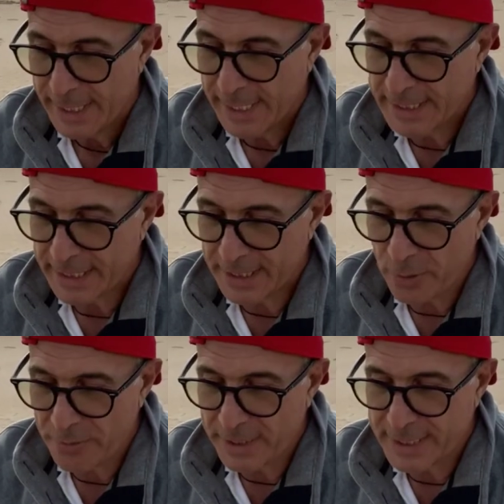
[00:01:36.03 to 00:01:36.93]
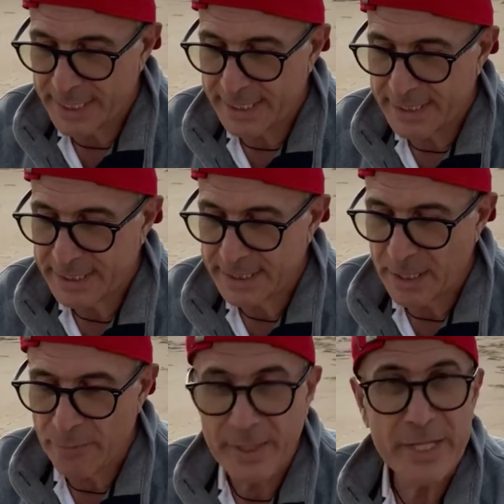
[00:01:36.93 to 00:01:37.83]
is that the author says
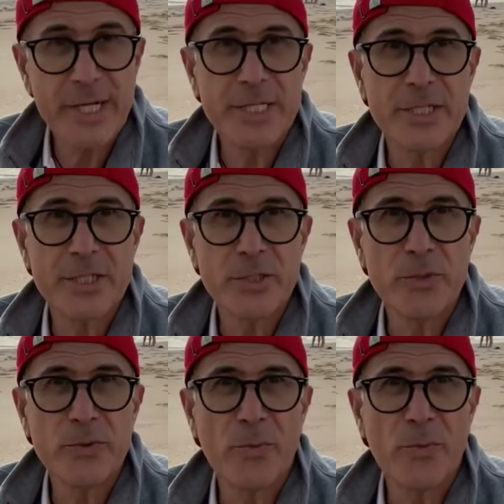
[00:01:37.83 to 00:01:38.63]
that we need to do